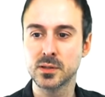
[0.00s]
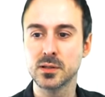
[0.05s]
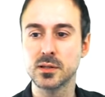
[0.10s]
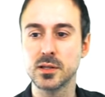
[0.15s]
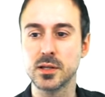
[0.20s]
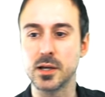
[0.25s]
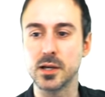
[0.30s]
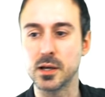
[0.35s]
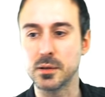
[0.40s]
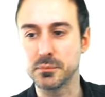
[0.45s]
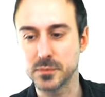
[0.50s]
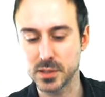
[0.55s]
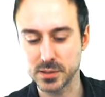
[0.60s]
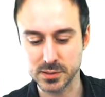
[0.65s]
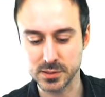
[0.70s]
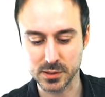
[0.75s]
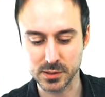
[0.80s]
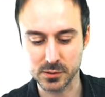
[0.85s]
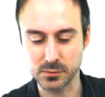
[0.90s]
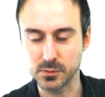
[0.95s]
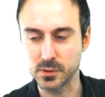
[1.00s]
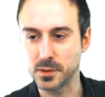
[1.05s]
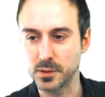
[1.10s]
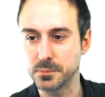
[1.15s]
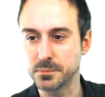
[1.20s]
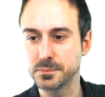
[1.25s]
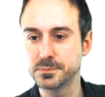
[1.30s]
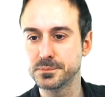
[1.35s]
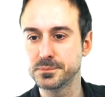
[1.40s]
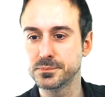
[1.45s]
Yeah, that's a good one.
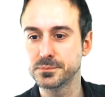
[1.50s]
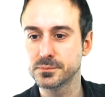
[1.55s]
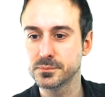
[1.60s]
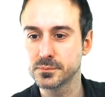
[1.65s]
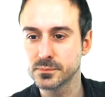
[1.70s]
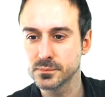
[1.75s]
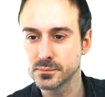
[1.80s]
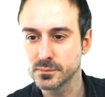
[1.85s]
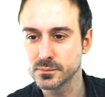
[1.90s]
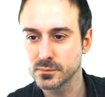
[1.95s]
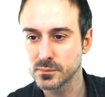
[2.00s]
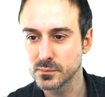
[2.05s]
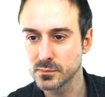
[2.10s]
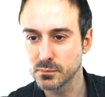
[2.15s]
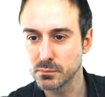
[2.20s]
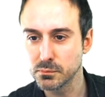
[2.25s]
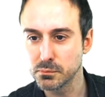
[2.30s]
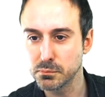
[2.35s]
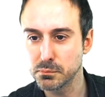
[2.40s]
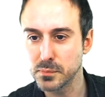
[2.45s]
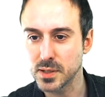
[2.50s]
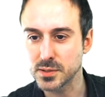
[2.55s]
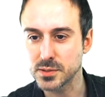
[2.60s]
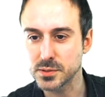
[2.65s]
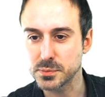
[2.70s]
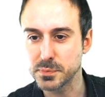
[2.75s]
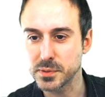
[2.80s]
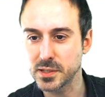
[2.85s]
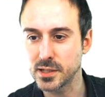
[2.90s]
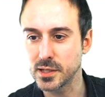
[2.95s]

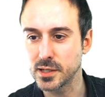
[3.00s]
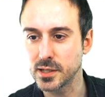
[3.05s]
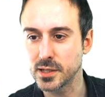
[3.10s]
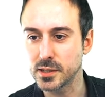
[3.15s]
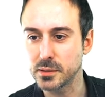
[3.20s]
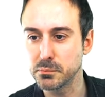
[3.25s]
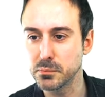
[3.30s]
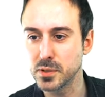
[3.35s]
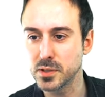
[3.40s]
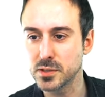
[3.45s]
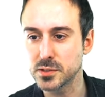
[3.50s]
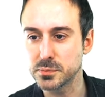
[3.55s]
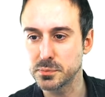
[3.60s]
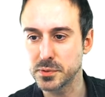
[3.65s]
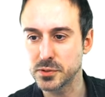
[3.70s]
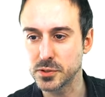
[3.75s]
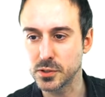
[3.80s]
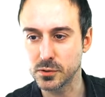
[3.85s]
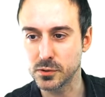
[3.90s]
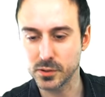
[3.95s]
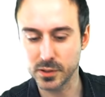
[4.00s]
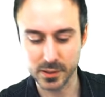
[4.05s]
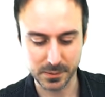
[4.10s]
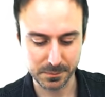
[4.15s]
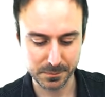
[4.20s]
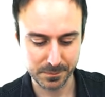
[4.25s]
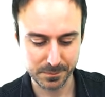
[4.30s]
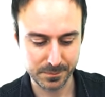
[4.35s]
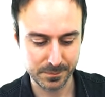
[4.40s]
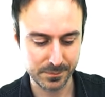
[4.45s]
Must be kidding. Must be joking.
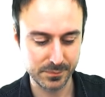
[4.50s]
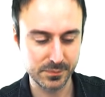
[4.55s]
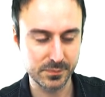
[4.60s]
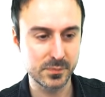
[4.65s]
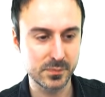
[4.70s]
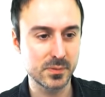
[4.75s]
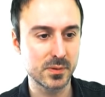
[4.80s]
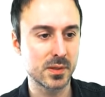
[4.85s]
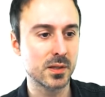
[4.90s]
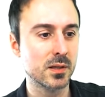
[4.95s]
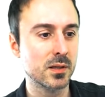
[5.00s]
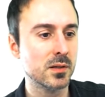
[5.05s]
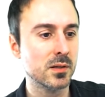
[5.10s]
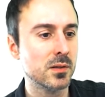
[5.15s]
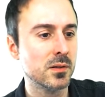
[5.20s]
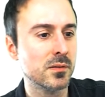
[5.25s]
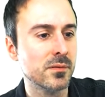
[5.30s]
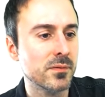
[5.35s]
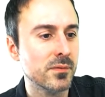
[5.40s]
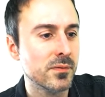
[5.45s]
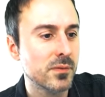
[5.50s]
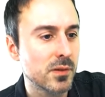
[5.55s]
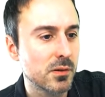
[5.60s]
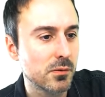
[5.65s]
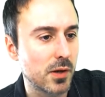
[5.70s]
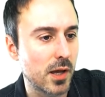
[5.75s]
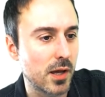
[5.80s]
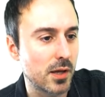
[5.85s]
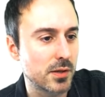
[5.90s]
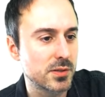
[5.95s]

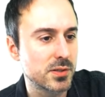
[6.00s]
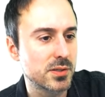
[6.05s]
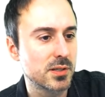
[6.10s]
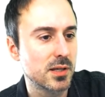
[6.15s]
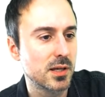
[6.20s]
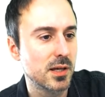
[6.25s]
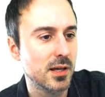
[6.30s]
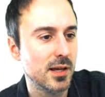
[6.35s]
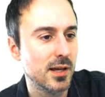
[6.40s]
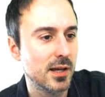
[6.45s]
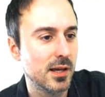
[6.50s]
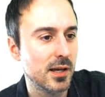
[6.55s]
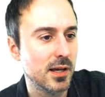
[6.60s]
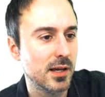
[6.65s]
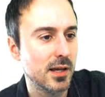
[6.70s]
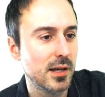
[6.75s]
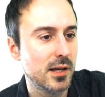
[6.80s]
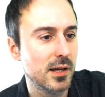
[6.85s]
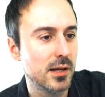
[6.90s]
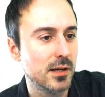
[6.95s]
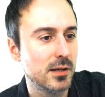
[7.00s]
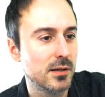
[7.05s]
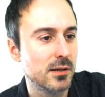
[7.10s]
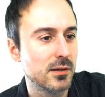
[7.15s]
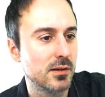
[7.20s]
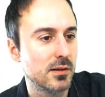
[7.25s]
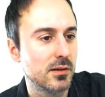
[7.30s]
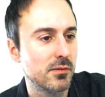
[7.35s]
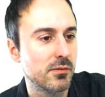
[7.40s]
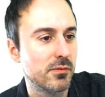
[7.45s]
What else? Uh,
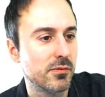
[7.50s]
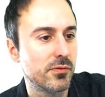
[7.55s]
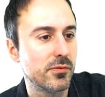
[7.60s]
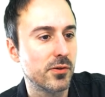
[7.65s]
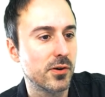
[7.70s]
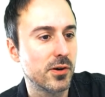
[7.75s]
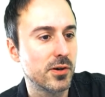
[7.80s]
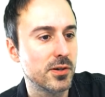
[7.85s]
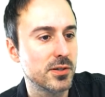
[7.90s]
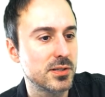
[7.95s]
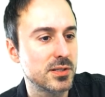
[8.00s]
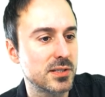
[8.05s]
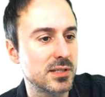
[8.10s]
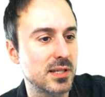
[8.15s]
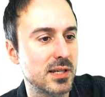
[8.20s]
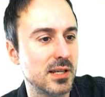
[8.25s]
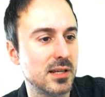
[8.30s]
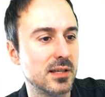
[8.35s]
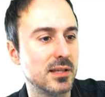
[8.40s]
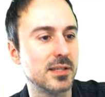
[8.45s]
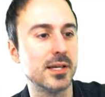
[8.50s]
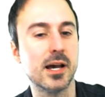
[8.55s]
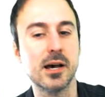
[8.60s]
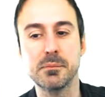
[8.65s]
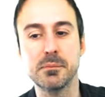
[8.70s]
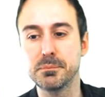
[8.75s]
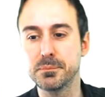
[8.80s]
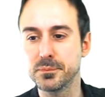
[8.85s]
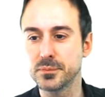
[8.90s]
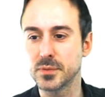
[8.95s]
first.
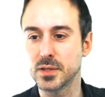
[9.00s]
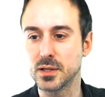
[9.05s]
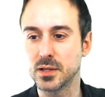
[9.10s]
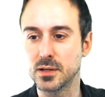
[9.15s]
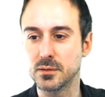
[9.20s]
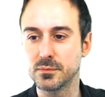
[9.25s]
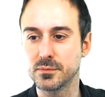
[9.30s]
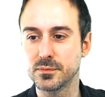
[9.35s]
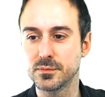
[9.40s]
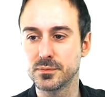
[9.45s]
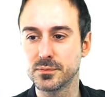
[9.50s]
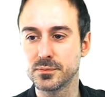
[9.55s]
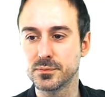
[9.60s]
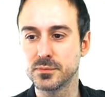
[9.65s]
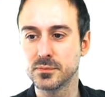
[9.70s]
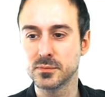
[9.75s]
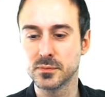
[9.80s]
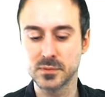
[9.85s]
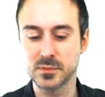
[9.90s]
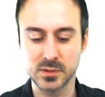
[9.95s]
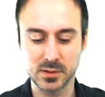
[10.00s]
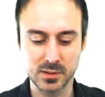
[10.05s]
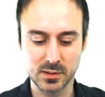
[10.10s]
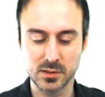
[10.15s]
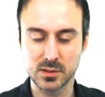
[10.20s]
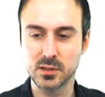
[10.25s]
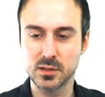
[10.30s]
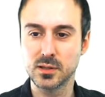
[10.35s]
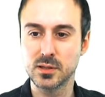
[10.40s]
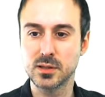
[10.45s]
Yep. No.
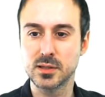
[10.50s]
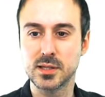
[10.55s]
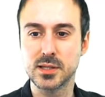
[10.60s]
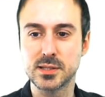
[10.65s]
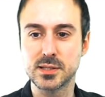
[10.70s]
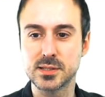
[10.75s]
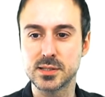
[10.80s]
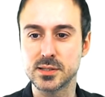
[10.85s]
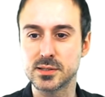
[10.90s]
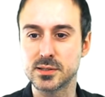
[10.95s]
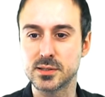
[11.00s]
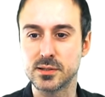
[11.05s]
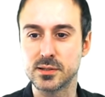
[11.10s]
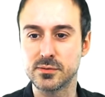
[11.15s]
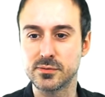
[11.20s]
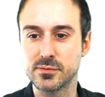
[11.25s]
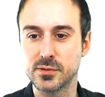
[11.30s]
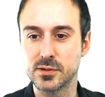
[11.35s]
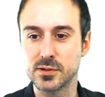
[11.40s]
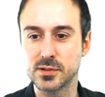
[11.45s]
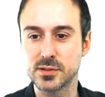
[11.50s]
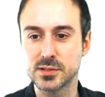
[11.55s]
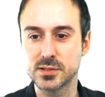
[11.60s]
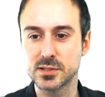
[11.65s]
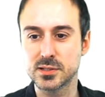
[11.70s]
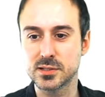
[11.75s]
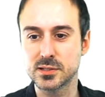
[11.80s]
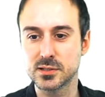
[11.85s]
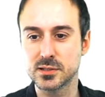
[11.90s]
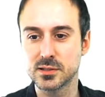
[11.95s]
This is the
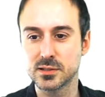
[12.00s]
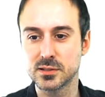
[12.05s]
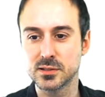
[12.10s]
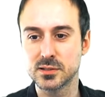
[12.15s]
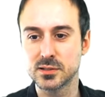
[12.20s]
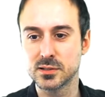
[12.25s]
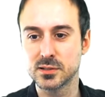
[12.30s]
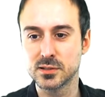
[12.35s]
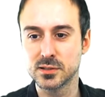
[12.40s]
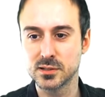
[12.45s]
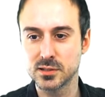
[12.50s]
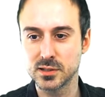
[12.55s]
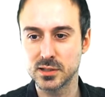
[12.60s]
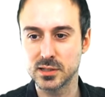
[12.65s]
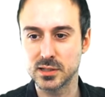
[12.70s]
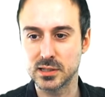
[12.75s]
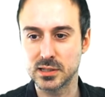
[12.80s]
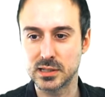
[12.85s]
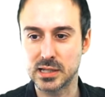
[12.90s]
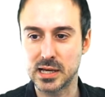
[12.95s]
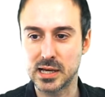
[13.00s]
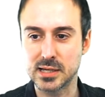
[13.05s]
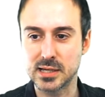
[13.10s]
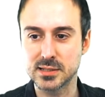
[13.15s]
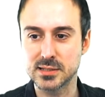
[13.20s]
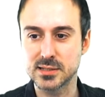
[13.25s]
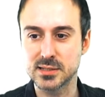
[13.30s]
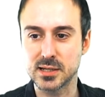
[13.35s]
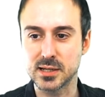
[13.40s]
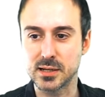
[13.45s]
first and
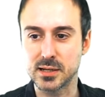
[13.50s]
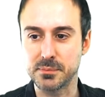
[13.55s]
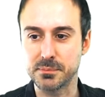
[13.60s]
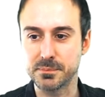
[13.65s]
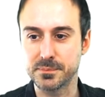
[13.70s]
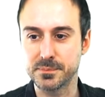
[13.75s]
last time